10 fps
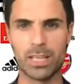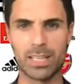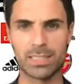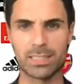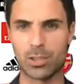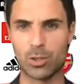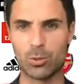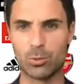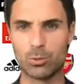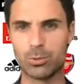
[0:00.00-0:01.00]
And as a
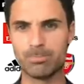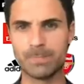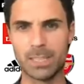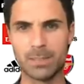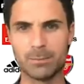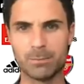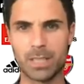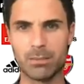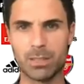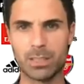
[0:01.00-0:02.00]
coach, yeah,
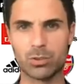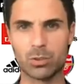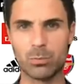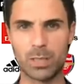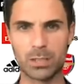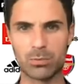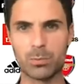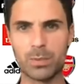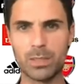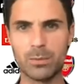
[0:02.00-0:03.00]
I've learned so much
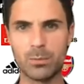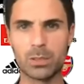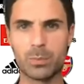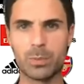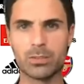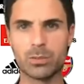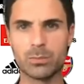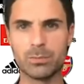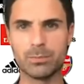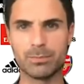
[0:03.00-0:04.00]
from him. We spent
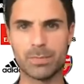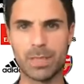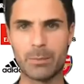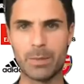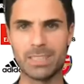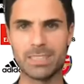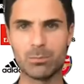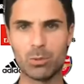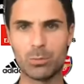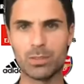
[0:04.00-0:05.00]
some amazing
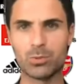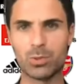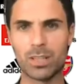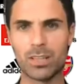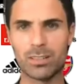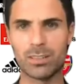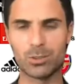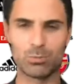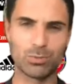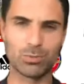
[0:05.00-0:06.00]
moments together,
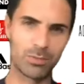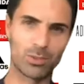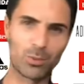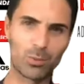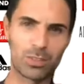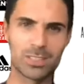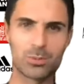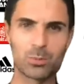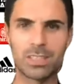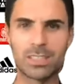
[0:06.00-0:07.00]
some difficult ones
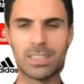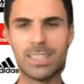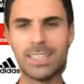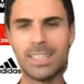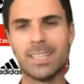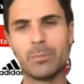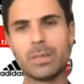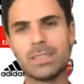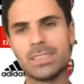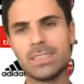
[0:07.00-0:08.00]
as well.
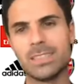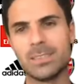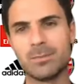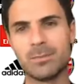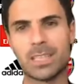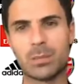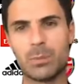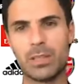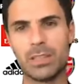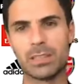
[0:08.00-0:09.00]
But the
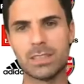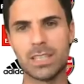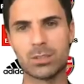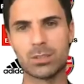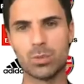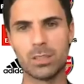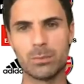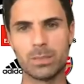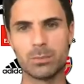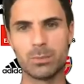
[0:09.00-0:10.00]
experience next to
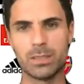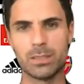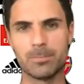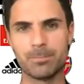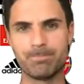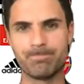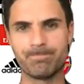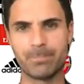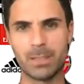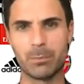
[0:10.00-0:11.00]
him has been
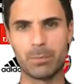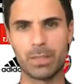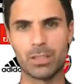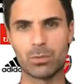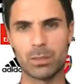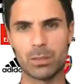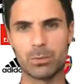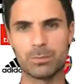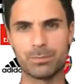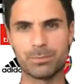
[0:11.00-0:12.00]
incredible.